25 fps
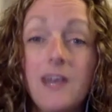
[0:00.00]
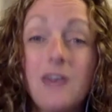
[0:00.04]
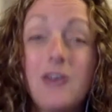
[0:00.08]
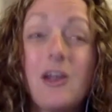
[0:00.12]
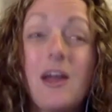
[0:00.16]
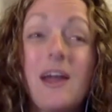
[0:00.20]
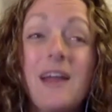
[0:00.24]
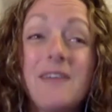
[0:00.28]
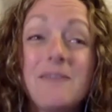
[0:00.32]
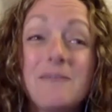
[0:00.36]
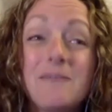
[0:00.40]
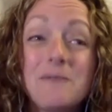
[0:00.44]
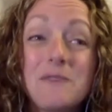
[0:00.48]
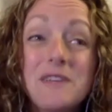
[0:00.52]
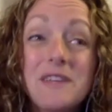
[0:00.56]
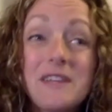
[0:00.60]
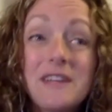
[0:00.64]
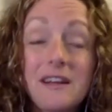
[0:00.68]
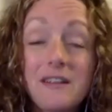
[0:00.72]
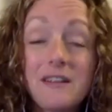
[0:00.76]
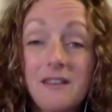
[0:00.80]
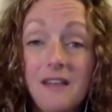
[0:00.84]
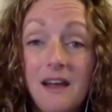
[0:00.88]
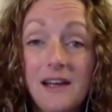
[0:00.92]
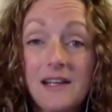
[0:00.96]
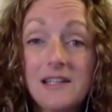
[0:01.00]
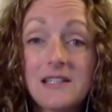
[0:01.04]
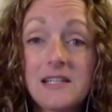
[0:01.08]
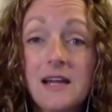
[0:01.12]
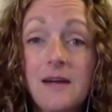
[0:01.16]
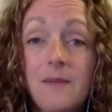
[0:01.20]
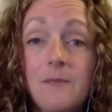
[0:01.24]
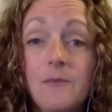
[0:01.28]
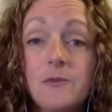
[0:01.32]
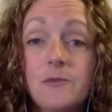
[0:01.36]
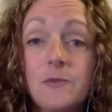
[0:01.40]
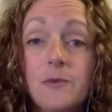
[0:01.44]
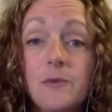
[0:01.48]
And really, a lot of
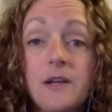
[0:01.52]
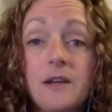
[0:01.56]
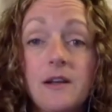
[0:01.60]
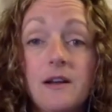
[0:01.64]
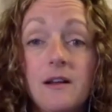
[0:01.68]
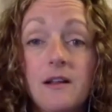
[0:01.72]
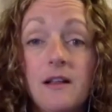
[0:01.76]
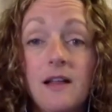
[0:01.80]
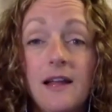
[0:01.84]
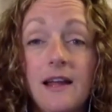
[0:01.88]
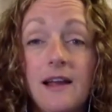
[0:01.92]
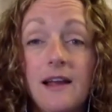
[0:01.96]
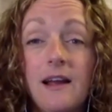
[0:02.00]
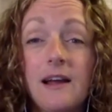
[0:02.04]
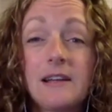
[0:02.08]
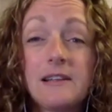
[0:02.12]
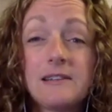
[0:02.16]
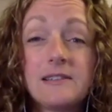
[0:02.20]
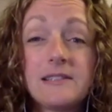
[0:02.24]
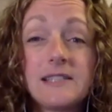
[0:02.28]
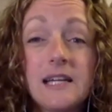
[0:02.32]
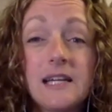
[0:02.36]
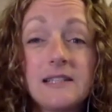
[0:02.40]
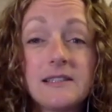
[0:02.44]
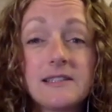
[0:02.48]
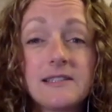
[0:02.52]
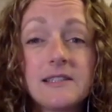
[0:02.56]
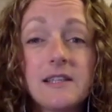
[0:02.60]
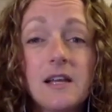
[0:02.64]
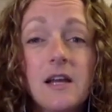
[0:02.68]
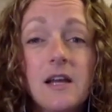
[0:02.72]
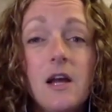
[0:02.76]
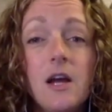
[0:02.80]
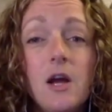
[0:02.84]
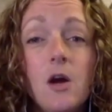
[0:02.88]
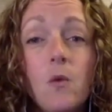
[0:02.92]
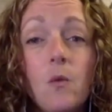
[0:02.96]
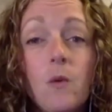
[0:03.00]
times when a client kind of sets
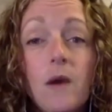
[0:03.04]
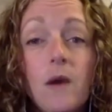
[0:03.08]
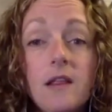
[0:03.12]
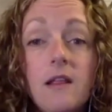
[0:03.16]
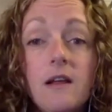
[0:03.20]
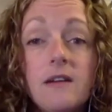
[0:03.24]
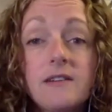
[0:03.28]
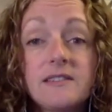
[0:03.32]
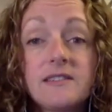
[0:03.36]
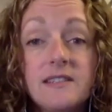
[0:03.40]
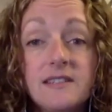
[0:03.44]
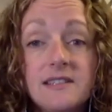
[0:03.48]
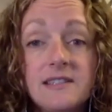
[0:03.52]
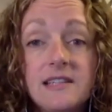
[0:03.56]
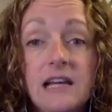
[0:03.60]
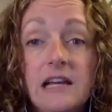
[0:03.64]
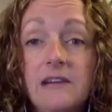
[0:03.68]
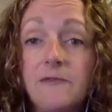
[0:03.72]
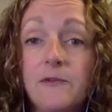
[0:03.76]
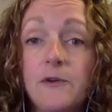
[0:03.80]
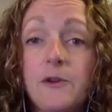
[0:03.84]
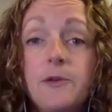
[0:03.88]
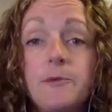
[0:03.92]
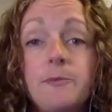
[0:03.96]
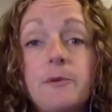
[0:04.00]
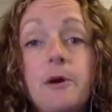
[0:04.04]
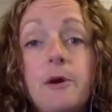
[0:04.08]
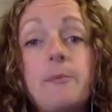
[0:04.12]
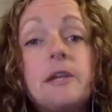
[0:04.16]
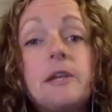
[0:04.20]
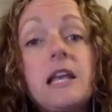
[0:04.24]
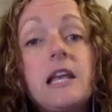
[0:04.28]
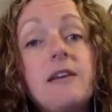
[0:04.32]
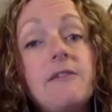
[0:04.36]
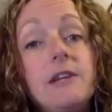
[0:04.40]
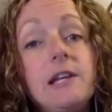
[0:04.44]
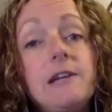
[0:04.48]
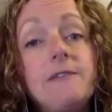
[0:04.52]
weight loss aside for the moment,
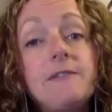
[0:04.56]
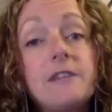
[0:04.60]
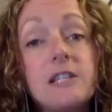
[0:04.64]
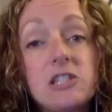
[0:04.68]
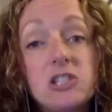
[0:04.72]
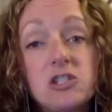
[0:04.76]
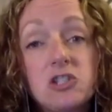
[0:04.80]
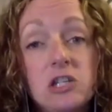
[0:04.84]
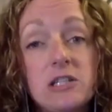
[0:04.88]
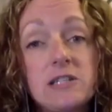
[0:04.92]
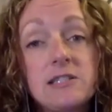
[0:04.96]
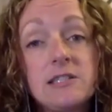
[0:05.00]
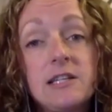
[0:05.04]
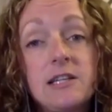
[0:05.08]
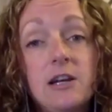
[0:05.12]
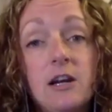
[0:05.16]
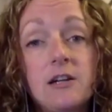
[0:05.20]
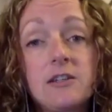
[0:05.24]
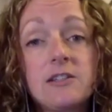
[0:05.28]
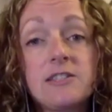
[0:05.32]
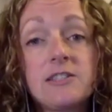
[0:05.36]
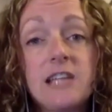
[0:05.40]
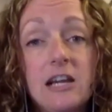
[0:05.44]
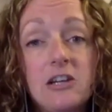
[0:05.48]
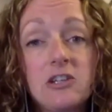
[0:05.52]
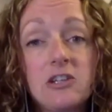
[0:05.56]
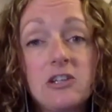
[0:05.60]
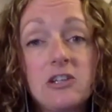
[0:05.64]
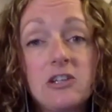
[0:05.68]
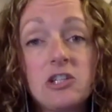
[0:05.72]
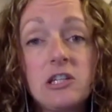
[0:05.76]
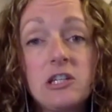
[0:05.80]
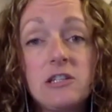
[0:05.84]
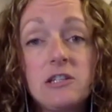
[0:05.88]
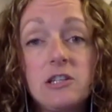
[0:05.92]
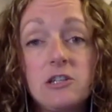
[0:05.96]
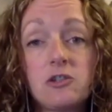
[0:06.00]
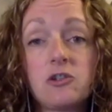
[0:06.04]
even if it's just in our
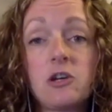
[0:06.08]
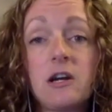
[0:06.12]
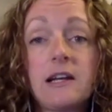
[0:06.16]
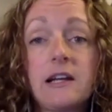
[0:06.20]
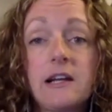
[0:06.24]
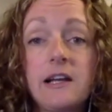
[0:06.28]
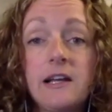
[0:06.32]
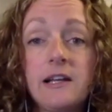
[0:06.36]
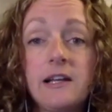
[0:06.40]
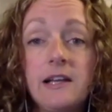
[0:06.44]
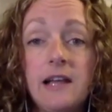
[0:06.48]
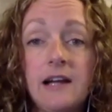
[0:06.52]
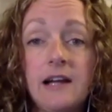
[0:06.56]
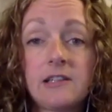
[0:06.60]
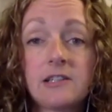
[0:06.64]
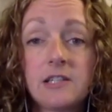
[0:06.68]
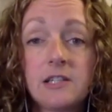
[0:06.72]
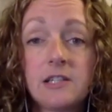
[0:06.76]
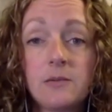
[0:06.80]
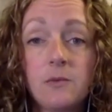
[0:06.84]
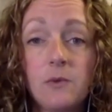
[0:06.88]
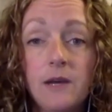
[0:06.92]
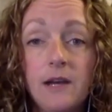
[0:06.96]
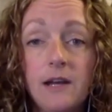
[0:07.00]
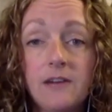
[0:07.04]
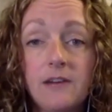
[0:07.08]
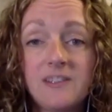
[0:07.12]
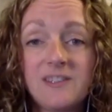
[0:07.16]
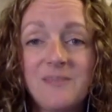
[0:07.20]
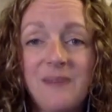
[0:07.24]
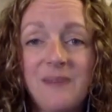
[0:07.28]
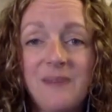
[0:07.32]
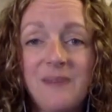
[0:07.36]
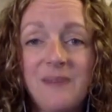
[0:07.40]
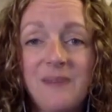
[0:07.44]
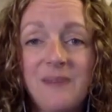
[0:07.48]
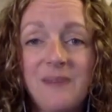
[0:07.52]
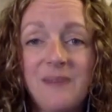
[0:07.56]
session to try to connect to what else
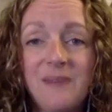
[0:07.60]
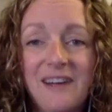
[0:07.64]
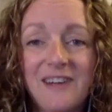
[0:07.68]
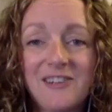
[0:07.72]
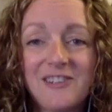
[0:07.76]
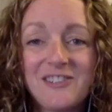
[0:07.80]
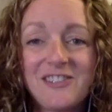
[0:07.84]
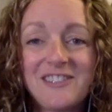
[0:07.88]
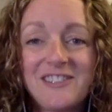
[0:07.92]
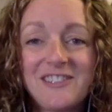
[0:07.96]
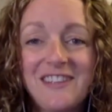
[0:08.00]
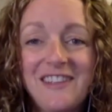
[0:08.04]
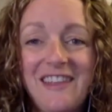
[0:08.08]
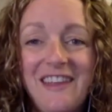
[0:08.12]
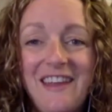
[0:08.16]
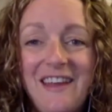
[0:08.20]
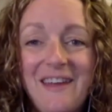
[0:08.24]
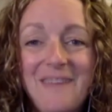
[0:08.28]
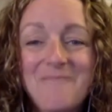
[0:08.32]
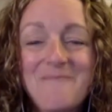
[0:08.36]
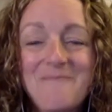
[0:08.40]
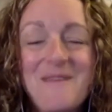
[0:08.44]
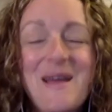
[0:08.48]
matters to them,